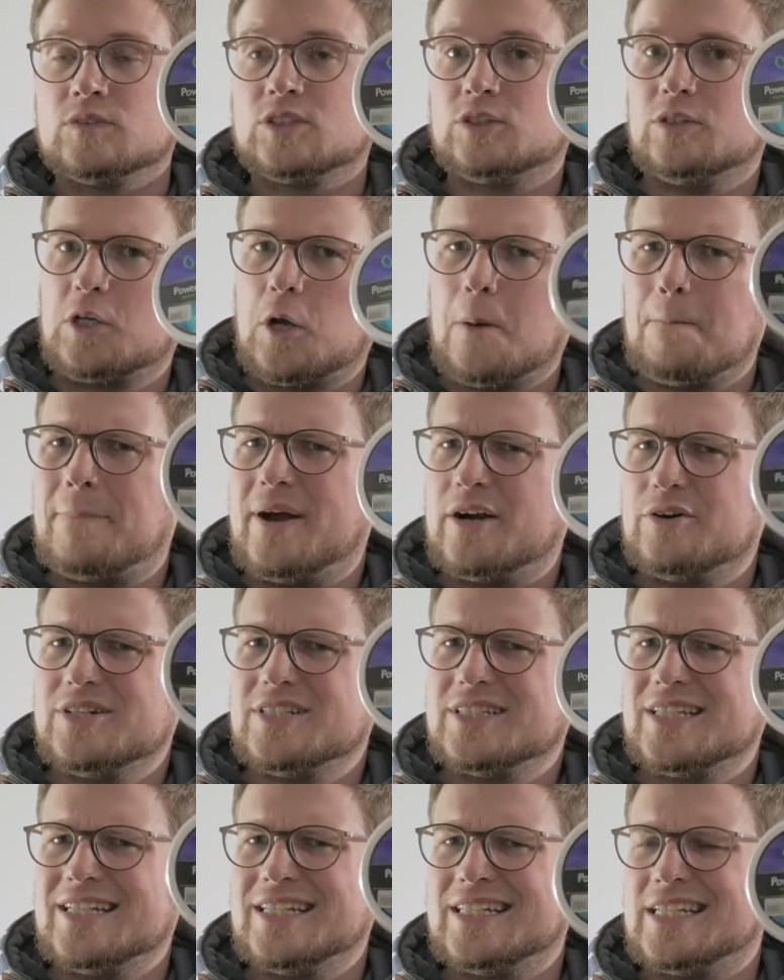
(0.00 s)
So in
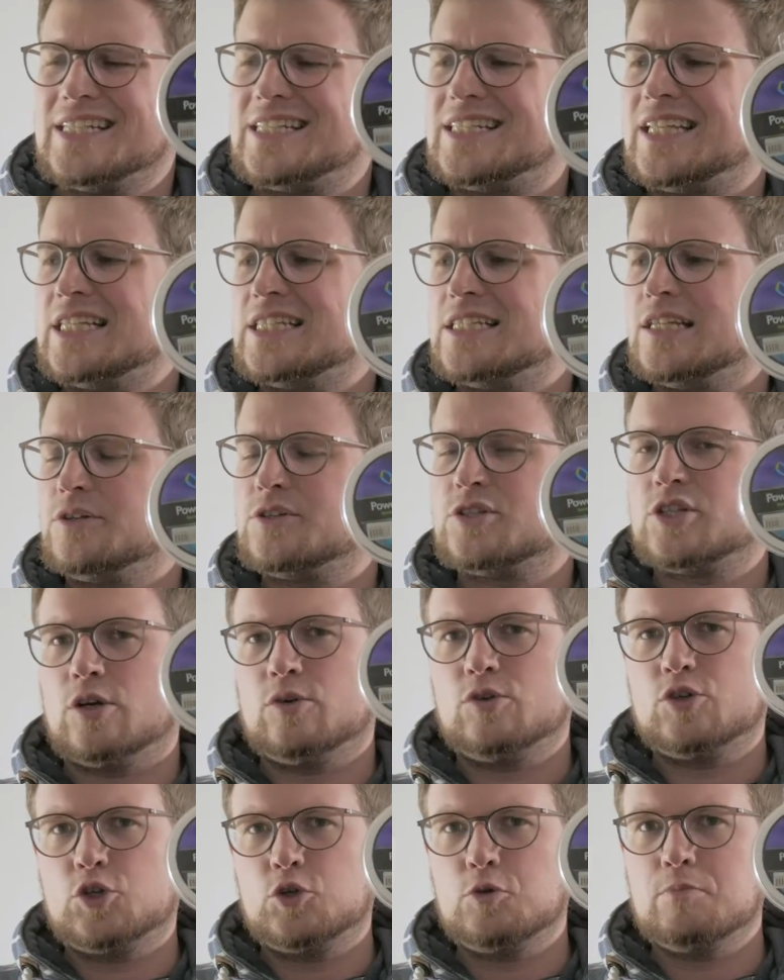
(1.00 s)
comparison, this does not
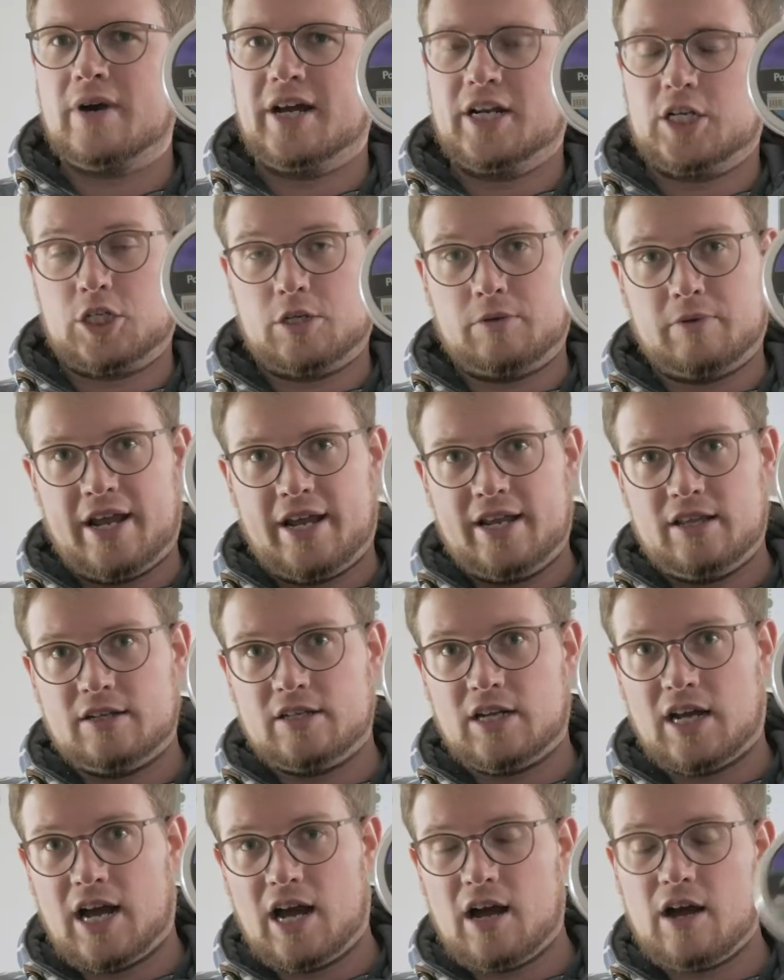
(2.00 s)
sound too much,
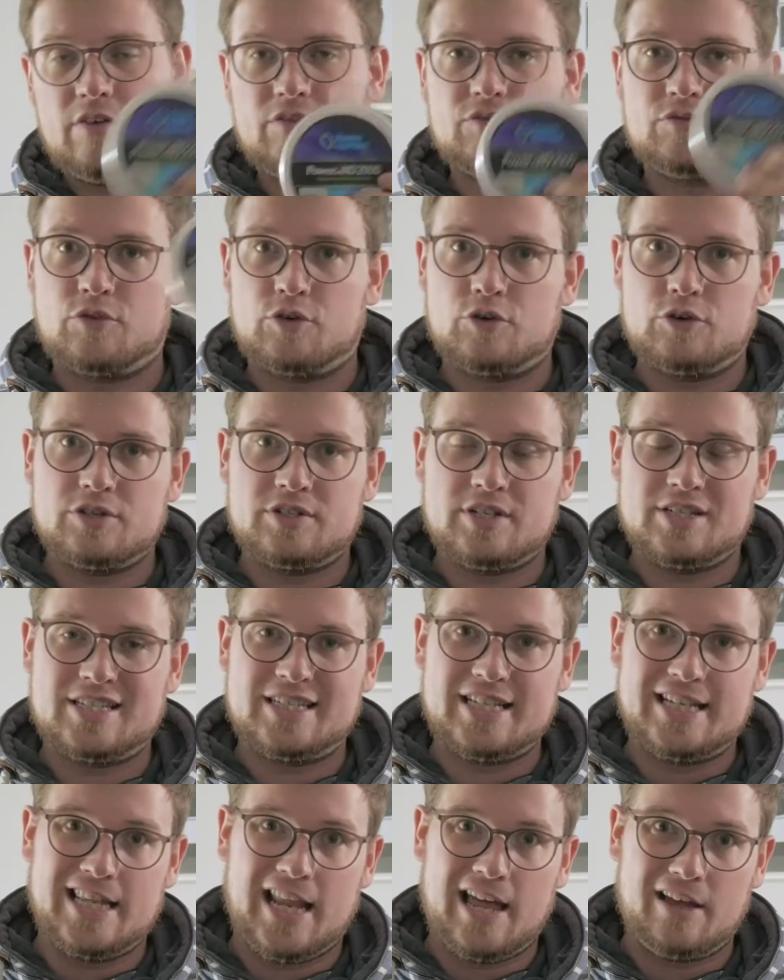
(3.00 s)
8.5
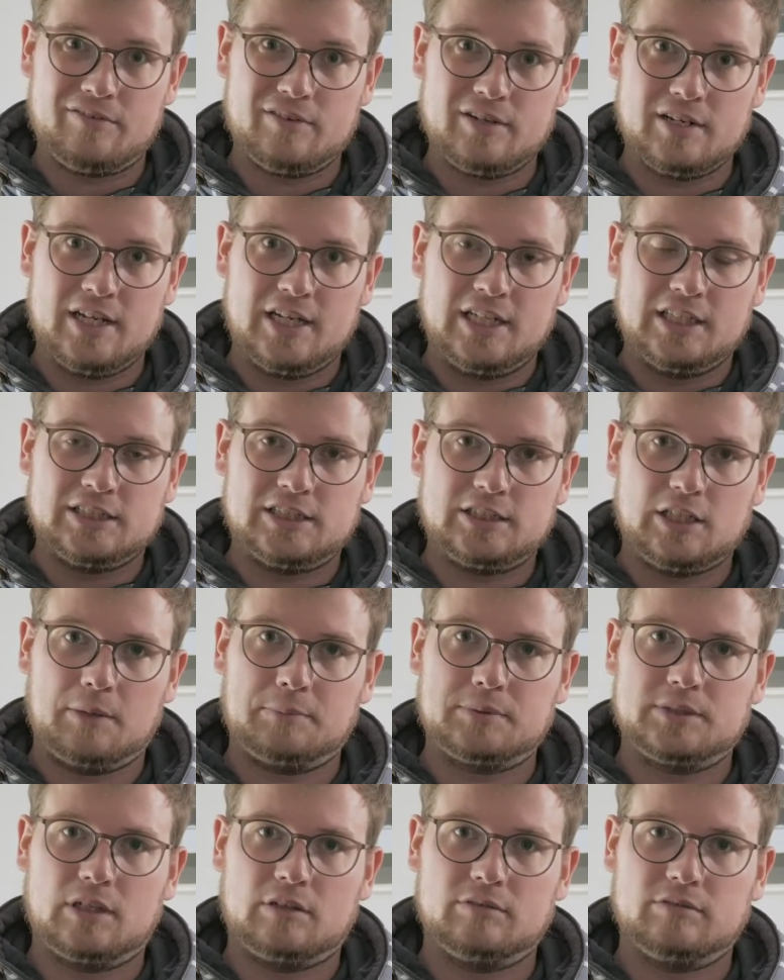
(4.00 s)
versus 11
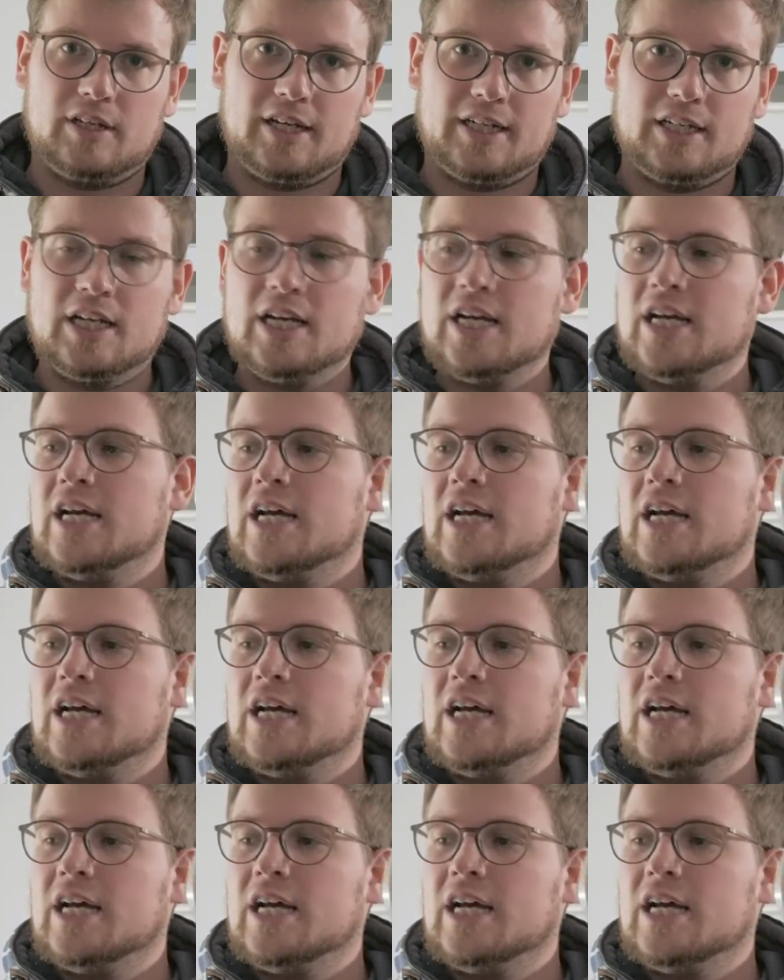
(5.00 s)
stops of light.